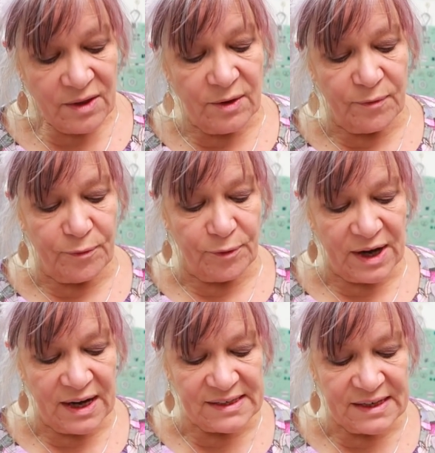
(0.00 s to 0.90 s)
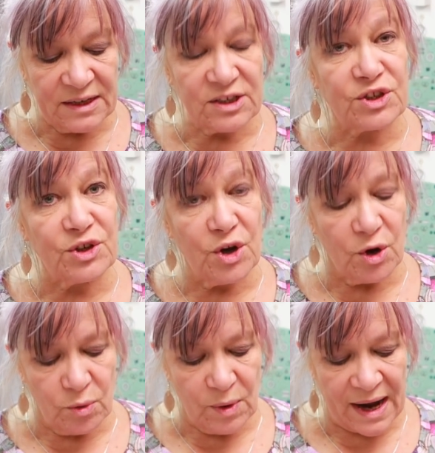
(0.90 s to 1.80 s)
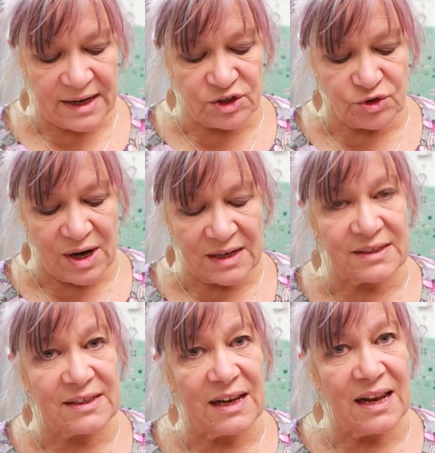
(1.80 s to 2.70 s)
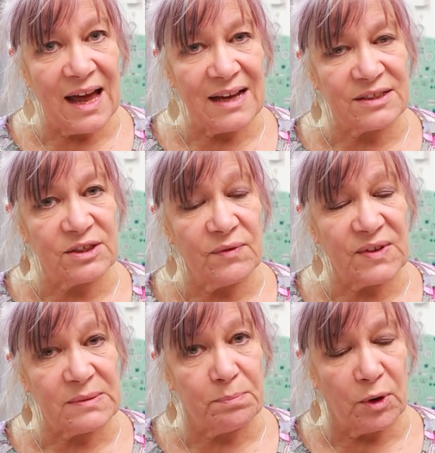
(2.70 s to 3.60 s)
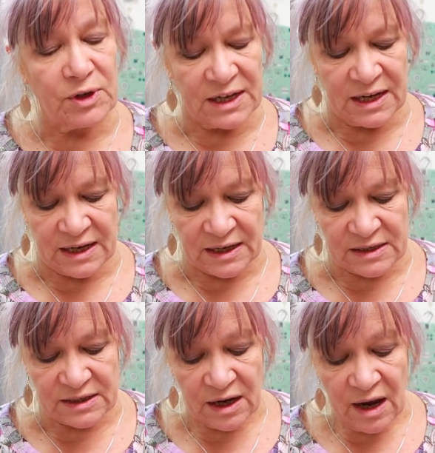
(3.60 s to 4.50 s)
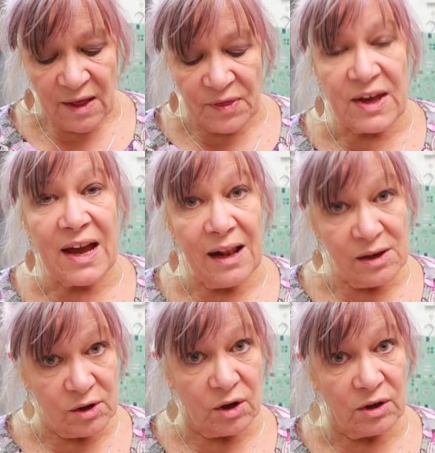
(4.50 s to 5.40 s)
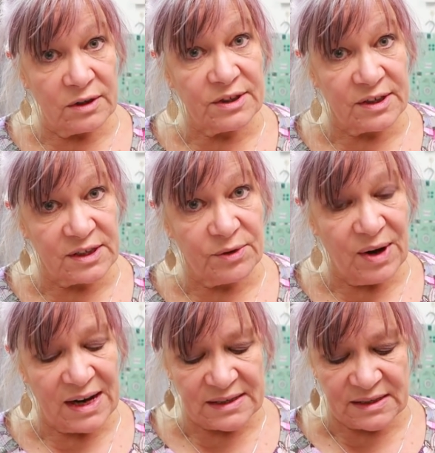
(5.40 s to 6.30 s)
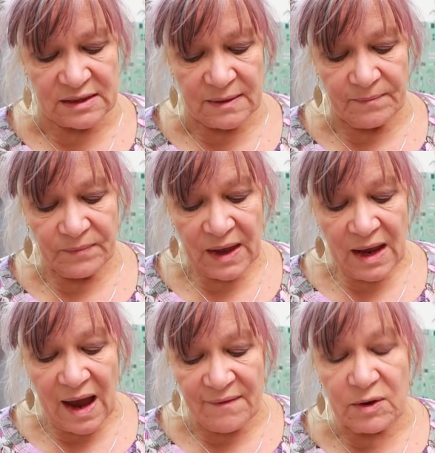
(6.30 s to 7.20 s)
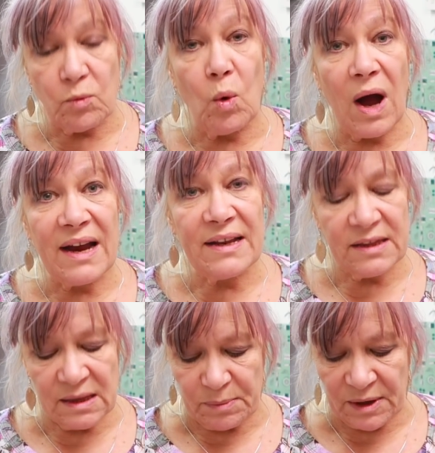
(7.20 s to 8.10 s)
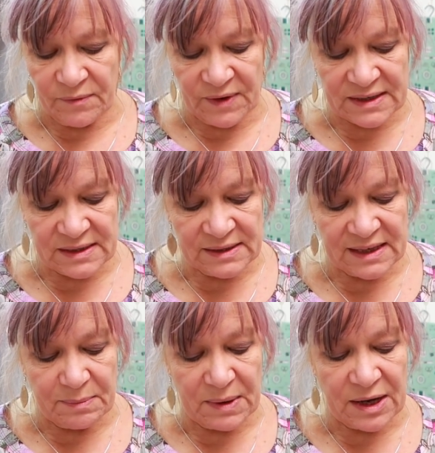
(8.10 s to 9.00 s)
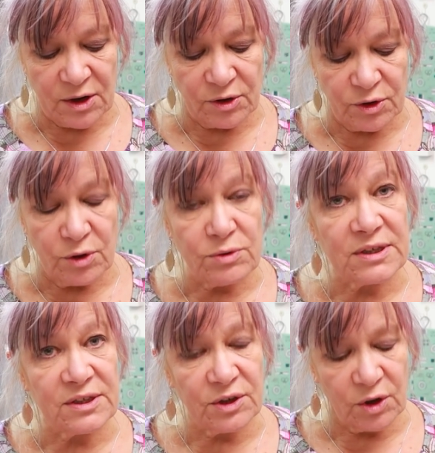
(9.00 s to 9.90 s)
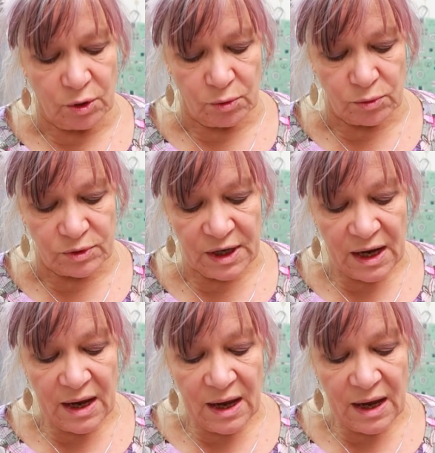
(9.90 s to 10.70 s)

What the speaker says: The freezing snow extracts the last of his body heat. The alcohol does the rest. Having widened the blood vessels, he may not notice the cold.